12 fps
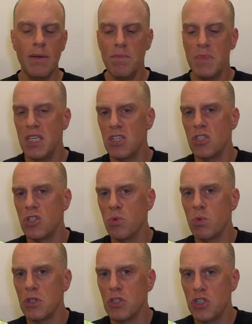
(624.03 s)
This shoe
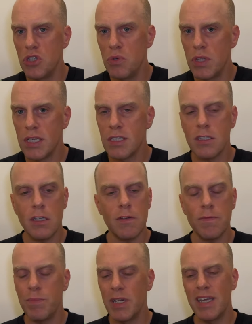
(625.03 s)
will do that
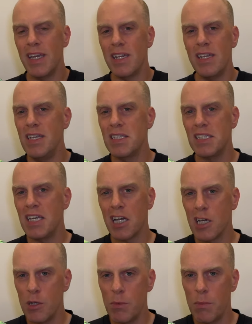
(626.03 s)
stuff, but again, it's not
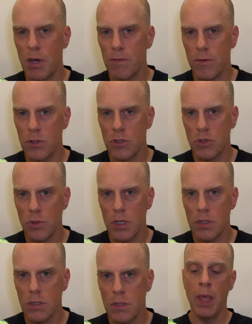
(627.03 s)
going to be my first
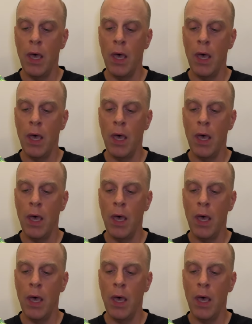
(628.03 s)
choice.